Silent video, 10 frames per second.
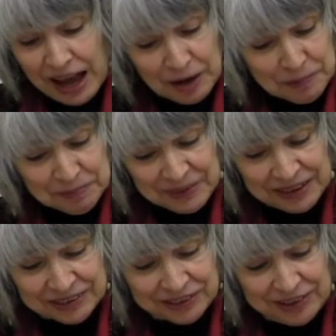uh,
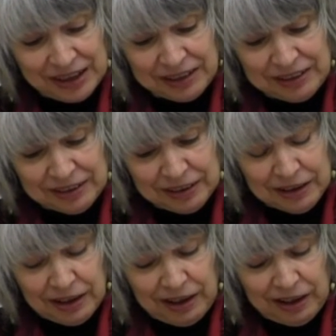instead,
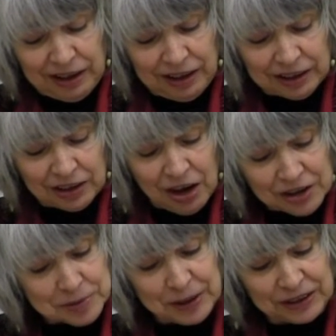a
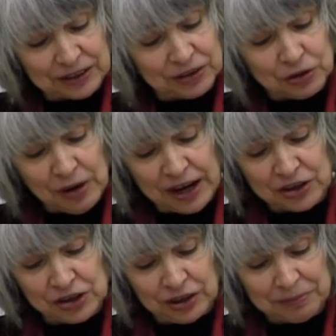cosmic
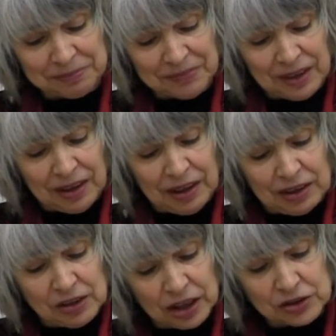contraction,
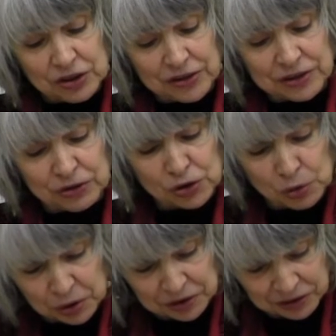not just of
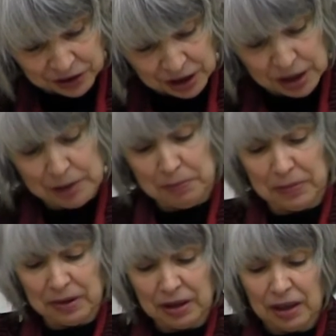shortened time,
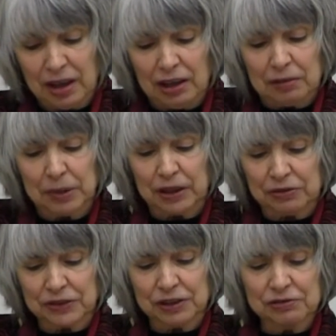but
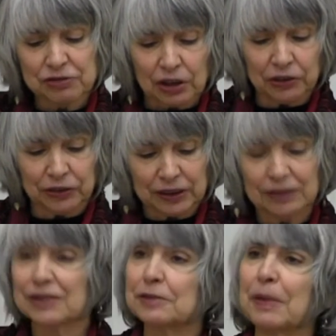of convulsing
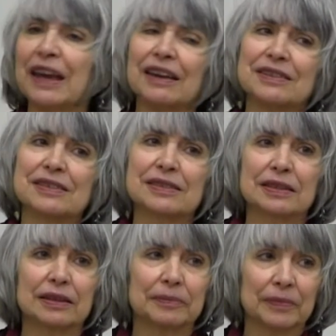space
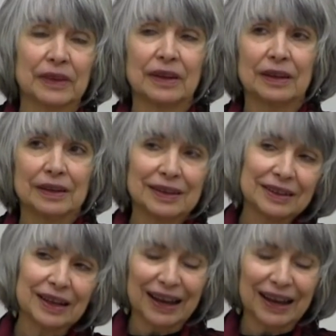in an